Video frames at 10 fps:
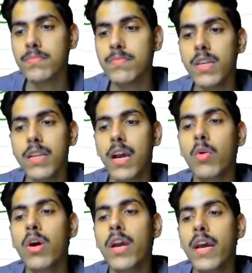Now
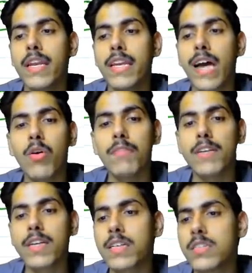our
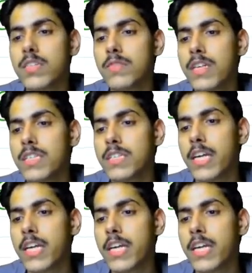recursion will reach at